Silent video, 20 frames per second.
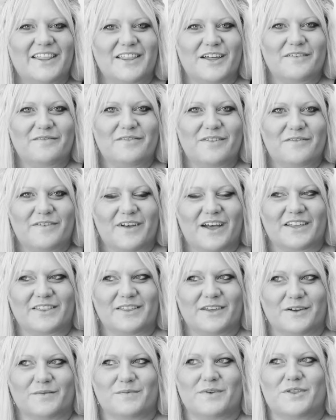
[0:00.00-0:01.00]
love the fact
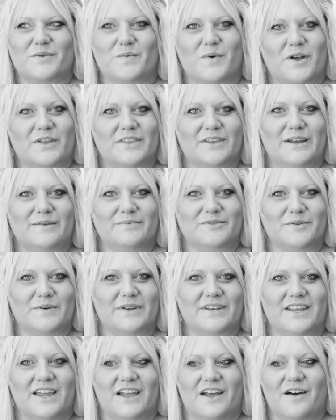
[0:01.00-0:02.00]
that with the work that I'm
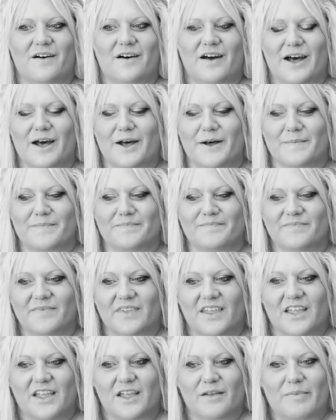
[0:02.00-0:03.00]
doing now, um,
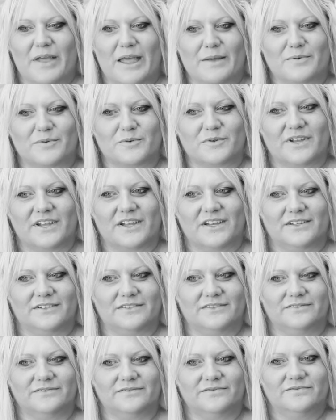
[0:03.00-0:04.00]
people
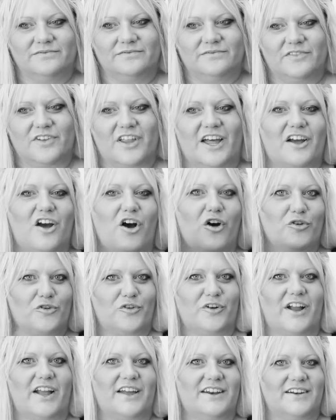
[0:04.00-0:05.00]
can, like, I'll
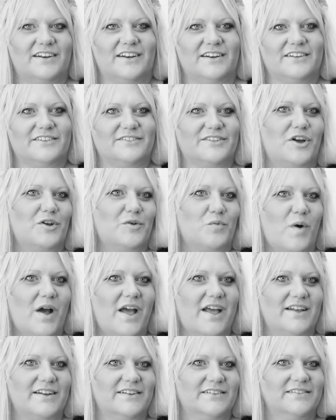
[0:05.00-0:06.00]
create it in a certain
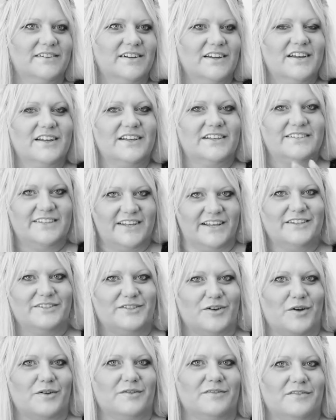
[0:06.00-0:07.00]
way and see
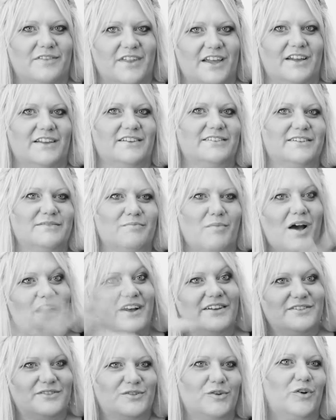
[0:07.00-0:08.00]
certain things in
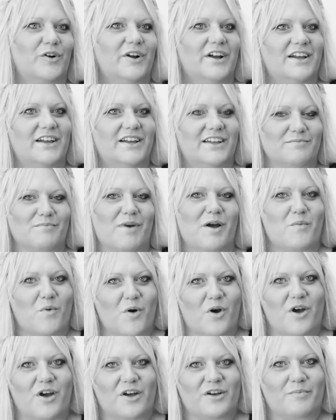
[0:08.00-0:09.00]
my story, in my
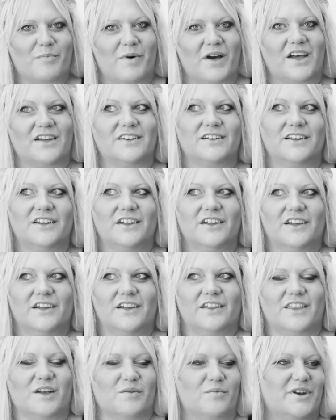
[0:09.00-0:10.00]
work, but
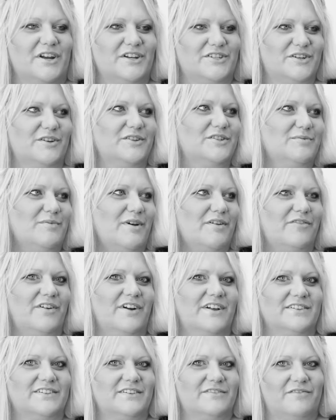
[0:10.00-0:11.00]
then when I show it to my
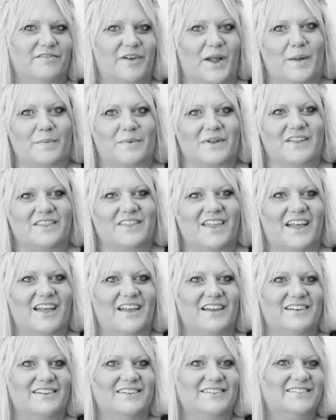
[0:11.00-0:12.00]
friends and family,
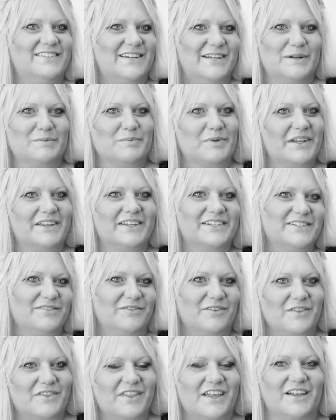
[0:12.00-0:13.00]
they see completely
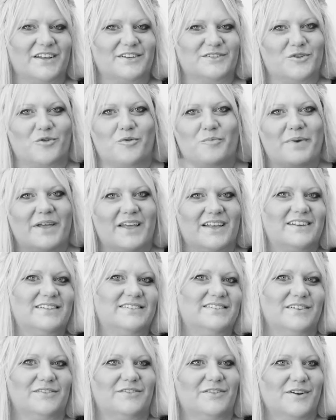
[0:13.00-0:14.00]
different things or
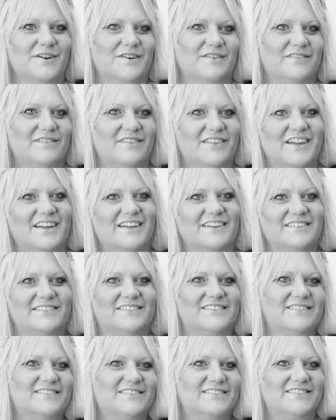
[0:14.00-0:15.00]
pick different
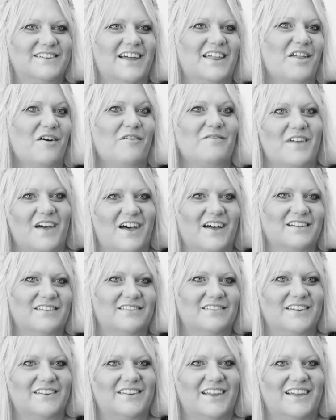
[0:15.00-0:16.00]
things. I love that,
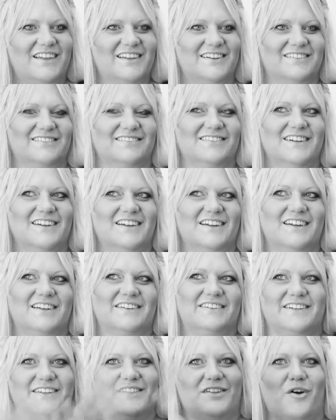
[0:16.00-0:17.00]
that they can
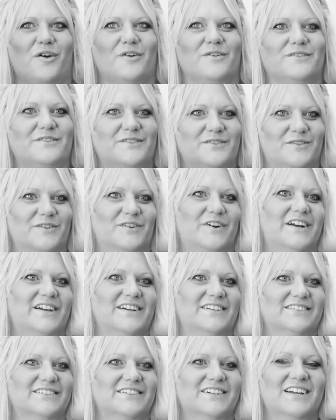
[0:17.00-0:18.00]
see their own story
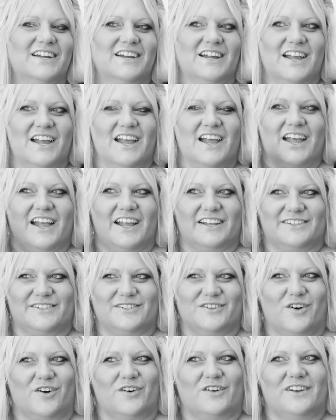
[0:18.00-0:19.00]
and it's
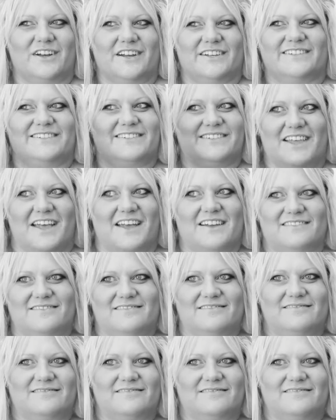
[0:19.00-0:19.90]
not a set